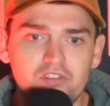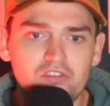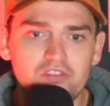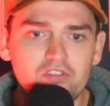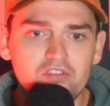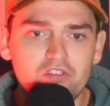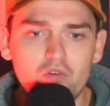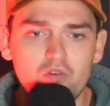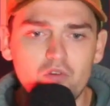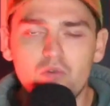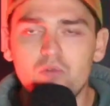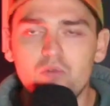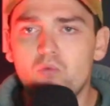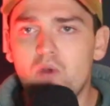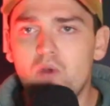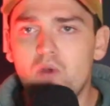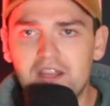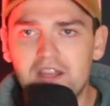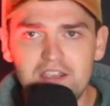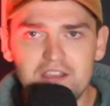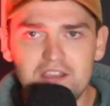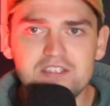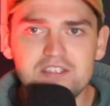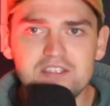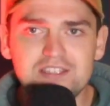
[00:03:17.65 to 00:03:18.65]
So while
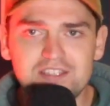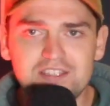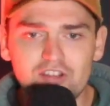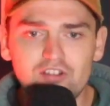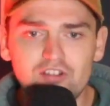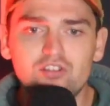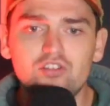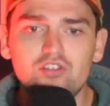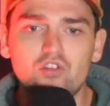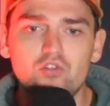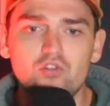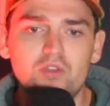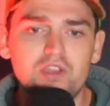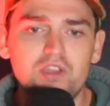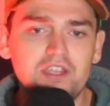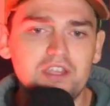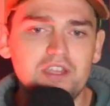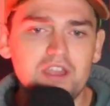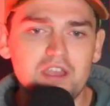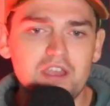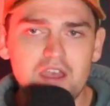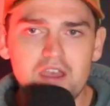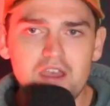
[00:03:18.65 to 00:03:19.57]
he is still doing